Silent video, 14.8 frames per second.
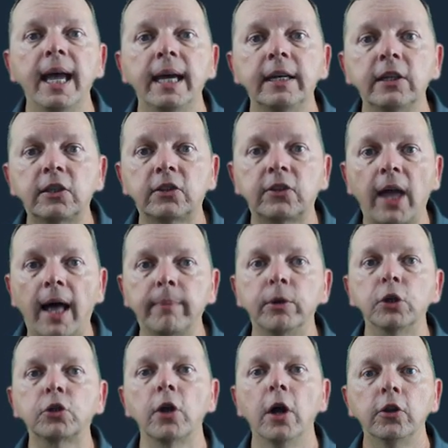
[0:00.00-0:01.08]
and
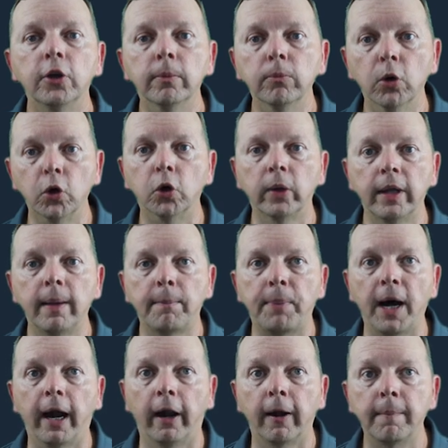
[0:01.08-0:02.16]
established the Mughal
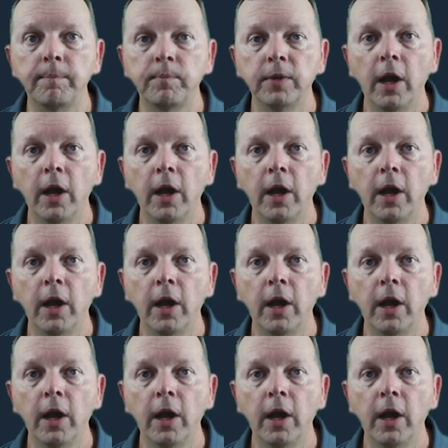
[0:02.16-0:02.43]
Empire.